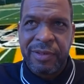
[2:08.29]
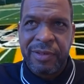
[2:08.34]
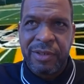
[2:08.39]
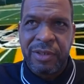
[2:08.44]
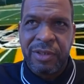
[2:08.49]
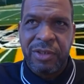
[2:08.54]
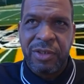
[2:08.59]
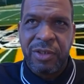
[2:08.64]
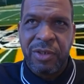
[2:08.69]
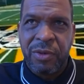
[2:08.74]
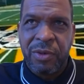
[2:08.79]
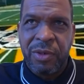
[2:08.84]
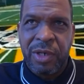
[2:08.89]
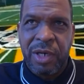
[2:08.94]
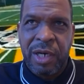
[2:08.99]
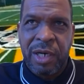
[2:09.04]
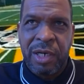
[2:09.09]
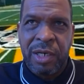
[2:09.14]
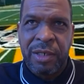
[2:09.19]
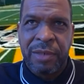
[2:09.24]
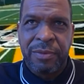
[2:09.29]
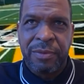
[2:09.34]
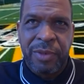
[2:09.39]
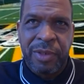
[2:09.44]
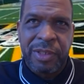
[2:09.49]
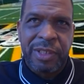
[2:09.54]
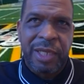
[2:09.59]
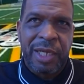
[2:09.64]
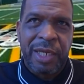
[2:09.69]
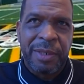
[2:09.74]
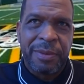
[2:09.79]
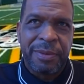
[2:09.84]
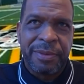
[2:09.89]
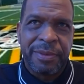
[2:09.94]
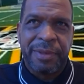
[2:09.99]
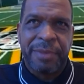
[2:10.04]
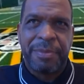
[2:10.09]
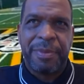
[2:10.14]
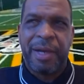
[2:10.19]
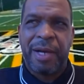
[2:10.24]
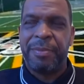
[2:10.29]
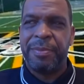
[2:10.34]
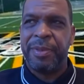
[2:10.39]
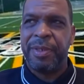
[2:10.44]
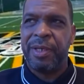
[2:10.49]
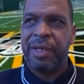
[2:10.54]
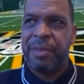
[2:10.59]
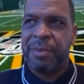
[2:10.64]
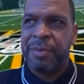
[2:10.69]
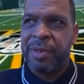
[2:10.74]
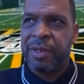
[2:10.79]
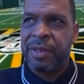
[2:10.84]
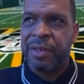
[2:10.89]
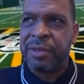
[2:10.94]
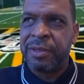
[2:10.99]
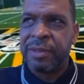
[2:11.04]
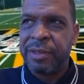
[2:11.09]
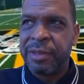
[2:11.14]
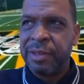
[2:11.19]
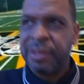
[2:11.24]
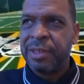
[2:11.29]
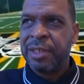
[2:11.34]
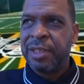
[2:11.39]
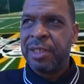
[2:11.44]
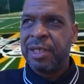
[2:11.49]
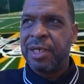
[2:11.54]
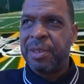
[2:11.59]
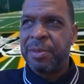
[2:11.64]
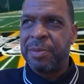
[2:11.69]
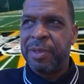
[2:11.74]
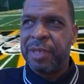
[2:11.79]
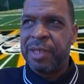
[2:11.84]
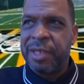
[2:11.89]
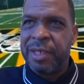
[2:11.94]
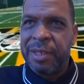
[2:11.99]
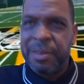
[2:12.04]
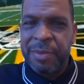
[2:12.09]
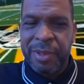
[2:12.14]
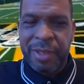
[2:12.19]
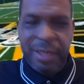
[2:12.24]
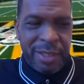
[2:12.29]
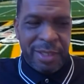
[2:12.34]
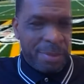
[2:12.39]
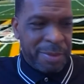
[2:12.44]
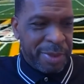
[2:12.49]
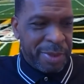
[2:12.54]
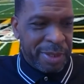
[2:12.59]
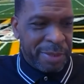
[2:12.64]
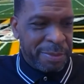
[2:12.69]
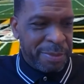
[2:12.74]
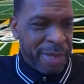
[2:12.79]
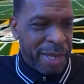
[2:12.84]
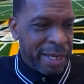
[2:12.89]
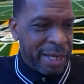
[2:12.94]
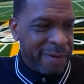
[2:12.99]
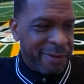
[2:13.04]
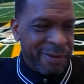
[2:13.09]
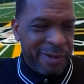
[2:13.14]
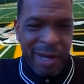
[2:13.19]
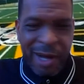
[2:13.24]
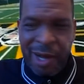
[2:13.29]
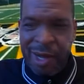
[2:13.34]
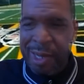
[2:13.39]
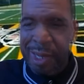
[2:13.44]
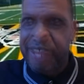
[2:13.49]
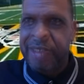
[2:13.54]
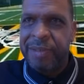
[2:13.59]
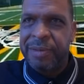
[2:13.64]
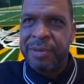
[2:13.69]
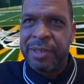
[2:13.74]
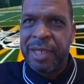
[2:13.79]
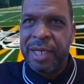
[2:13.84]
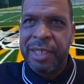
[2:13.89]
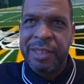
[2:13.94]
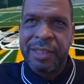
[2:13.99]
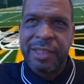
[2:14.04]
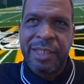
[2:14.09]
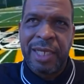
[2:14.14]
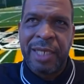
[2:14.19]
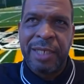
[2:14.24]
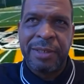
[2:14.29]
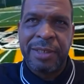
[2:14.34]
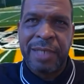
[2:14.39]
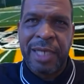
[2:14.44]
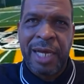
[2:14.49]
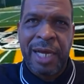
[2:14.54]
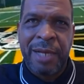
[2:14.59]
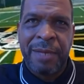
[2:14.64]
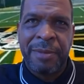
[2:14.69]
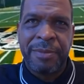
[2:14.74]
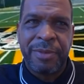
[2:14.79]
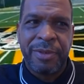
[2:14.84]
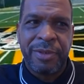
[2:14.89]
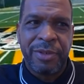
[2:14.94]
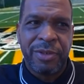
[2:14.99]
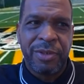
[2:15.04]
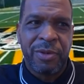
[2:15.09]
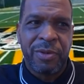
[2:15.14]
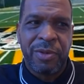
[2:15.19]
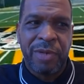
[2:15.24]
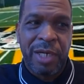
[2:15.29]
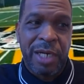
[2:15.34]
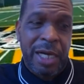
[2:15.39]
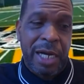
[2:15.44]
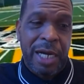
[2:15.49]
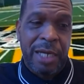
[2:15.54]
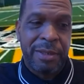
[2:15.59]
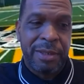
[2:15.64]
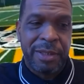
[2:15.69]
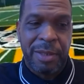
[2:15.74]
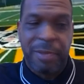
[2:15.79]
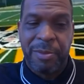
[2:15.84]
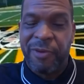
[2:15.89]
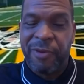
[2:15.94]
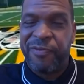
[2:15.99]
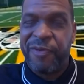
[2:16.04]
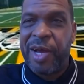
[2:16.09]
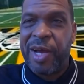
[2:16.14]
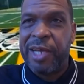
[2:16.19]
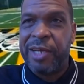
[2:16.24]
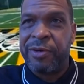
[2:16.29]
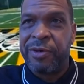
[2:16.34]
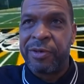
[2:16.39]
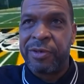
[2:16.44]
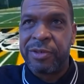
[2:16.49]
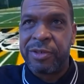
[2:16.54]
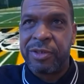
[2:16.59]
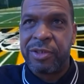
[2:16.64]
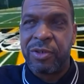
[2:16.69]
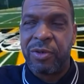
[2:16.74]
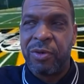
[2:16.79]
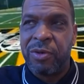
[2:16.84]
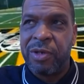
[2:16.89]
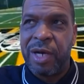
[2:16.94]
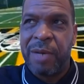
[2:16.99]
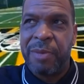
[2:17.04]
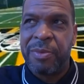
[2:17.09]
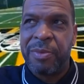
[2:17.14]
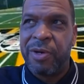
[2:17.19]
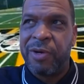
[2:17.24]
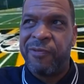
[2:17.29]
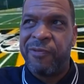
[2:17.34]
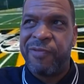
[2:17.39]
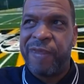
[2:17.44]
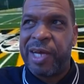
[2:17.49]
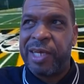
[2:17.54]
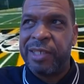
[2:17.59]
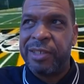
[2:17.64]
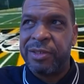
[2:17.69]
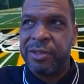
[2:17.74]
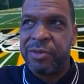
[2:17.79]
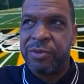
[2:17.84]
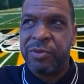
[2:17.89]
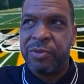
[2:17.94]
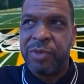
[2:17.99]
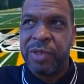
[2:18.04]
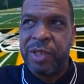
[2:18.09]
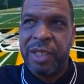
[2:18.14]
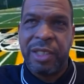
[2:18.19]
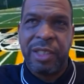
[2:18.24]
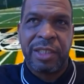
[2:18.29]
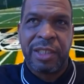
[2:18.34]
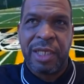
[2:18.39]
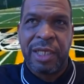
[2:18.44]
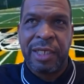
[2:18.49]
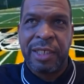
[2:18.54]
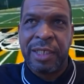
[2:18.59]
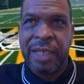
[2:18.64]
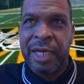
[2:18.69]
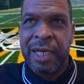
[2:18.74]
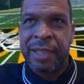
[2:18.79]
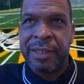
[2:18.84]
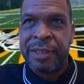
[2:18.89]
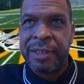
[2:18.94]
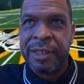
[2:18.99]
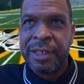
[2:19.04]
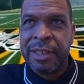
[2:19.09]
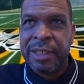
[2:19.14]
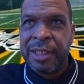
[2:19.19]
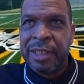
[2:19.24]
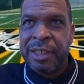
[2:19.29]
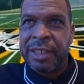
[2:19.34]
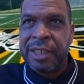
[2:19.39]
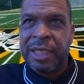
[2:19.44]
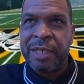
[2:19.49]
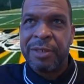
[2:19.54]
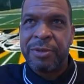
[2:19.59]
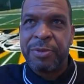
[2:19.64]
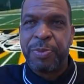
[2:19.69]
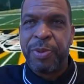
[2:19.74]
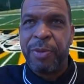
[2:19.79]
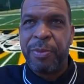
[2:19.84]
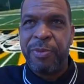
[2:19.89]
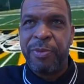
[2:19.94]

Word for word: One thing about me, I'm a man of God. At the same time, I'm a fighter, so I'm going to fight through anything that's put